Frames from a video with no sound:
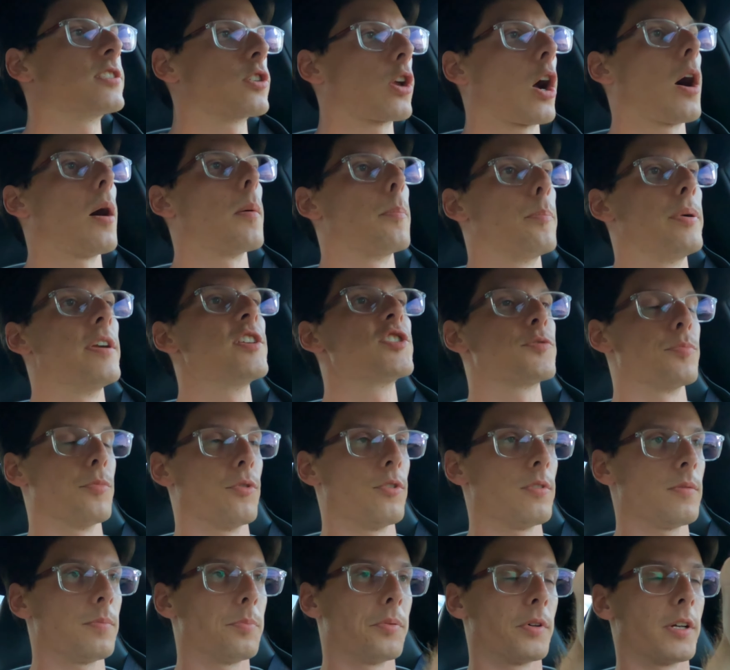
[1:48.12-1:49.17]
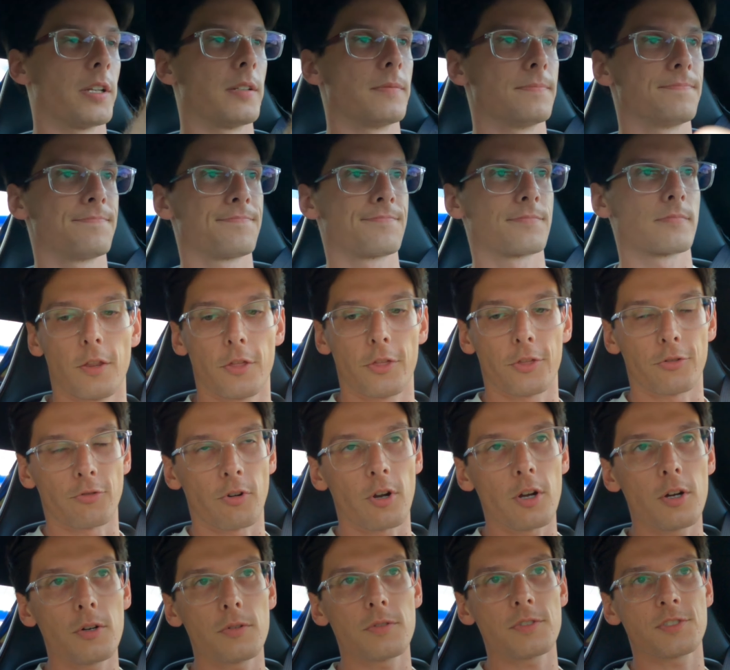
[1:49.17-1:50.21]
is abysmal, but the
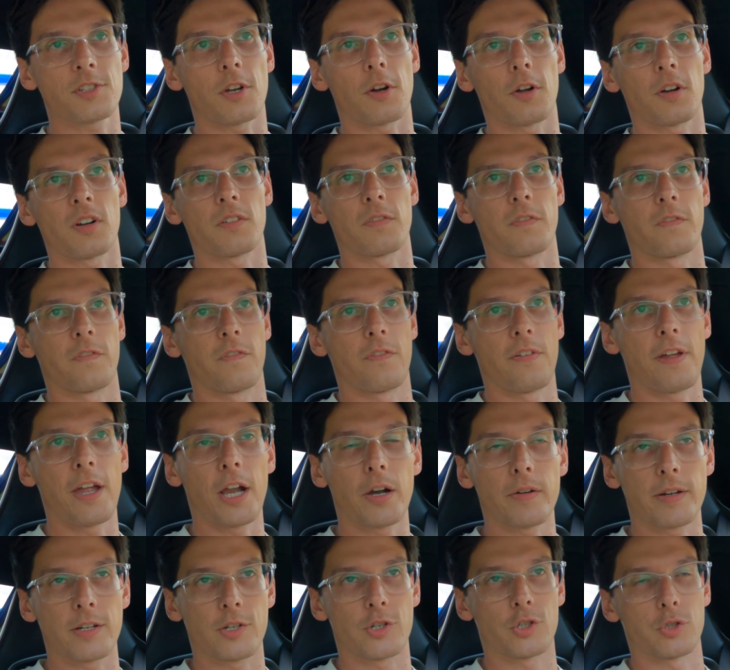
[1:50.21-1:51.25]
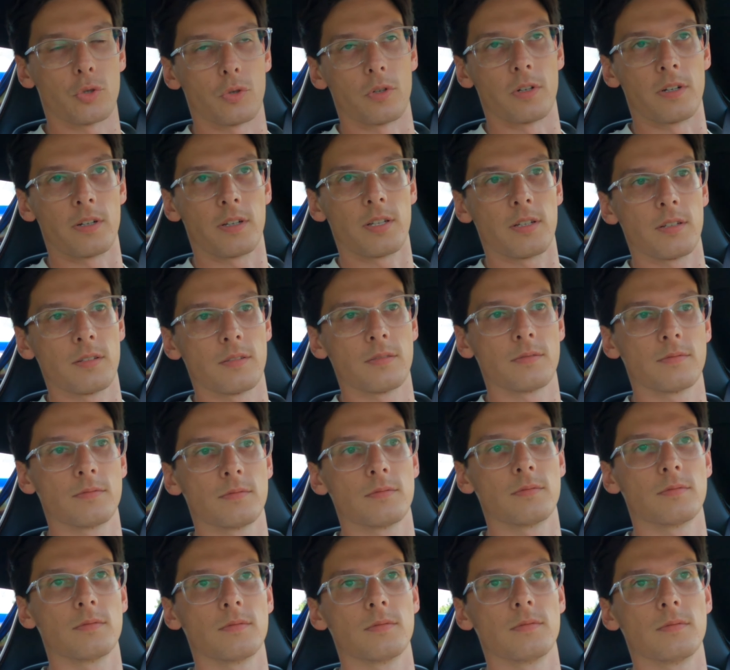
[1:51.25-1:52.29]
throws are very short,
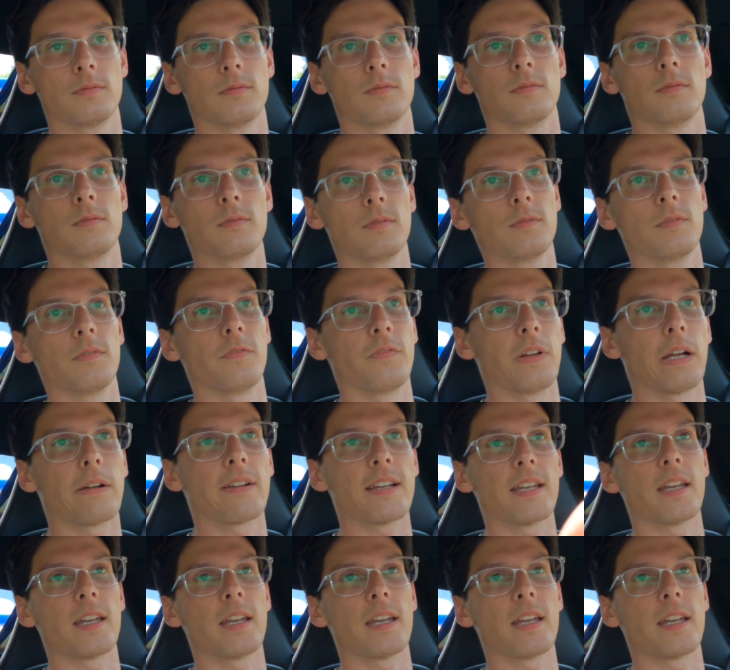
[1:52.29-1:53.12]
very